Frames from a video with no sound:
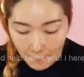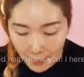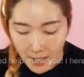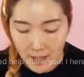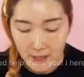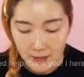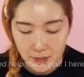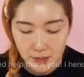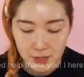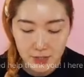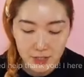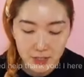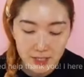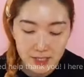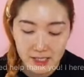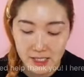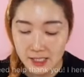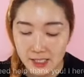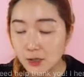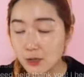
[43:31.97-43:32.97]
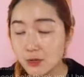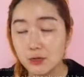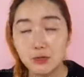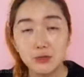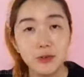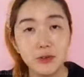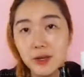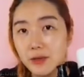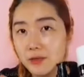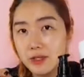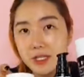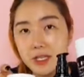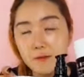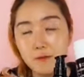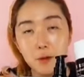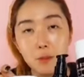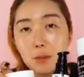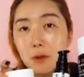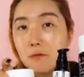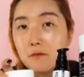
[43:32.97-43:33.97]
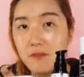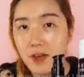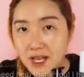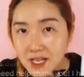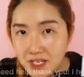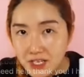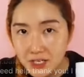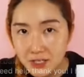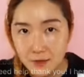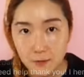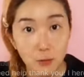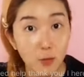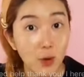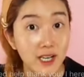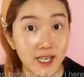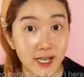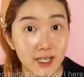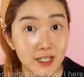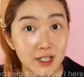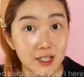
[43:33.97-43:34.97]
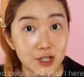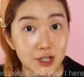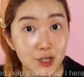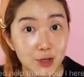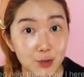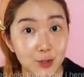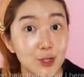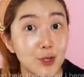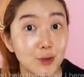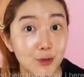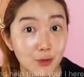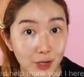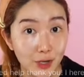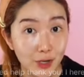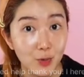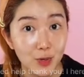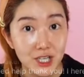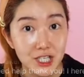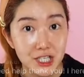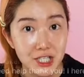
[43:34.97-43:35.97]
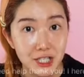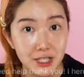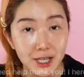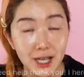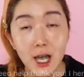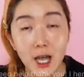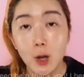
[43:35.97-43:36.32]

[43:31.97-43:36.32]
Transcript: But this is a great routine for prevention of whiteheads too. So great question.